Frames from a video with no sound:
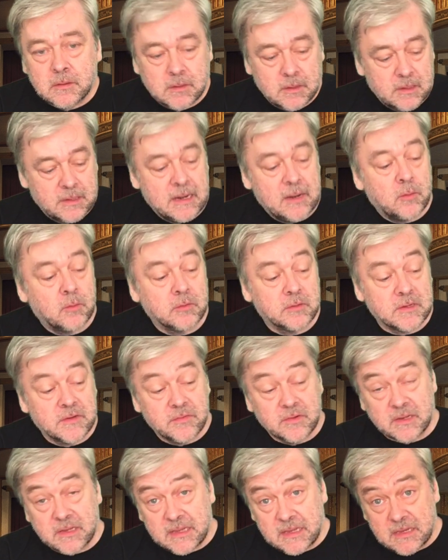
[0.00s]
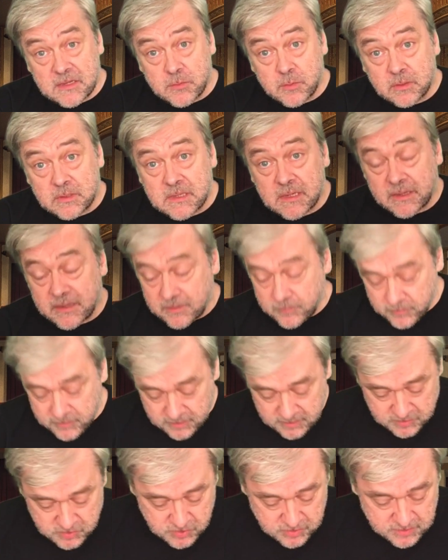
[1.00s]
and how all the different keys will tie in with
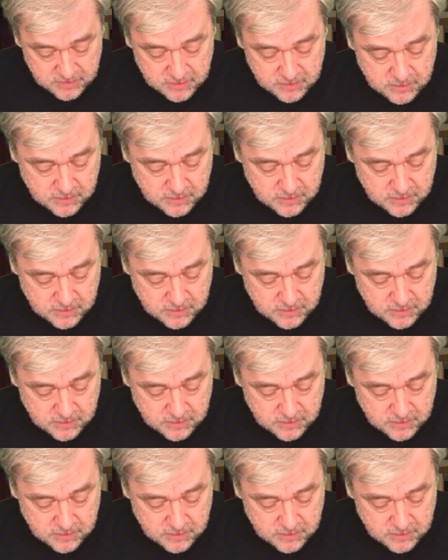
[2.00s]
each other.